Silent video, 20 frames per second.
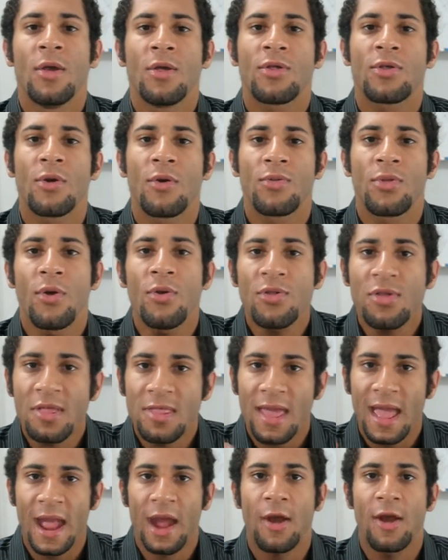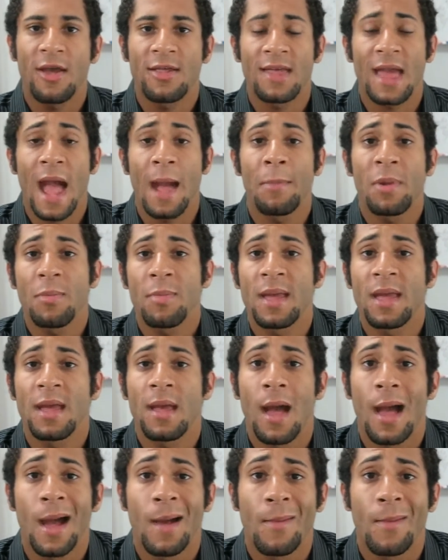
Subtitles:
So those are the areas that I'm going to be